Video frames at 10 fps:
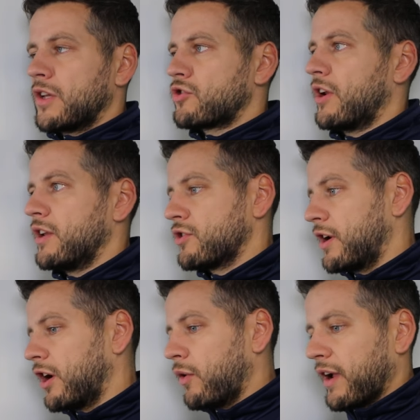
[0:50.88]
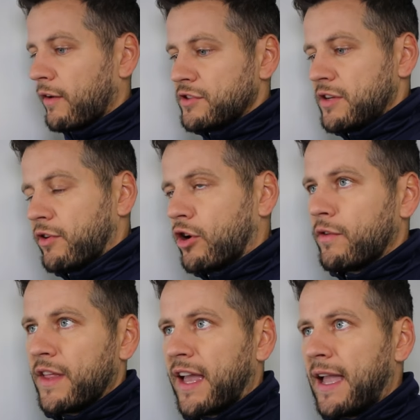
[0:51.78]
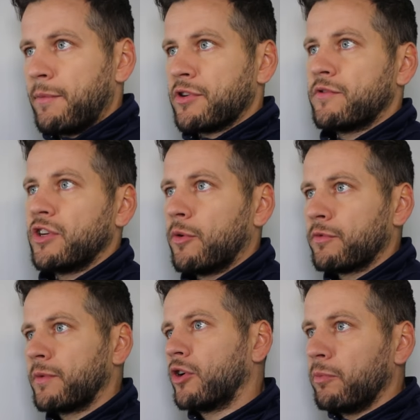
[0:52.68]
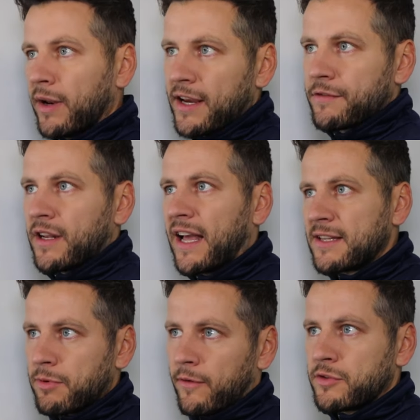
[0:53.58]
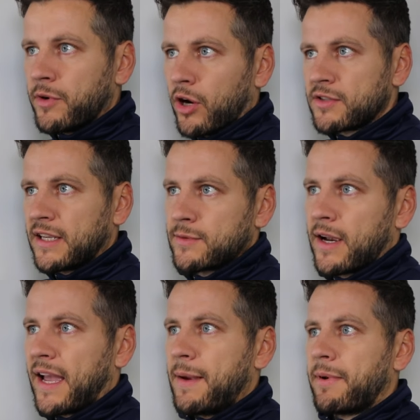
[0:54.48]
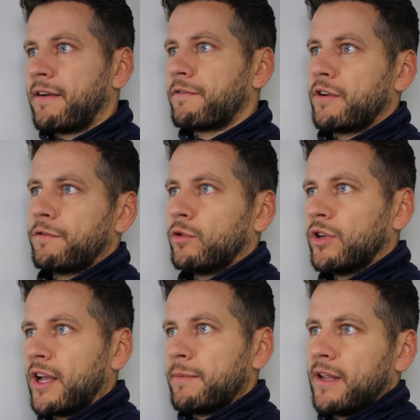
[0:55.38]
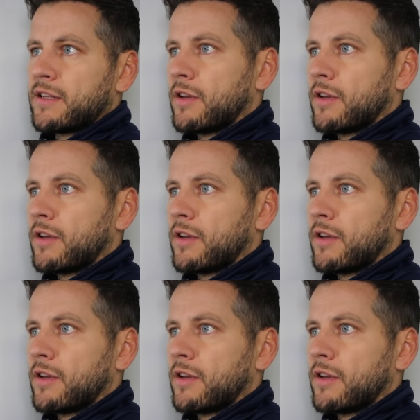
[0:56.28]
trying to go and obviously recover the game, which obviously comes from a good place from the lads, but obviously we've got to stick to our game plan for the full 90 minutes.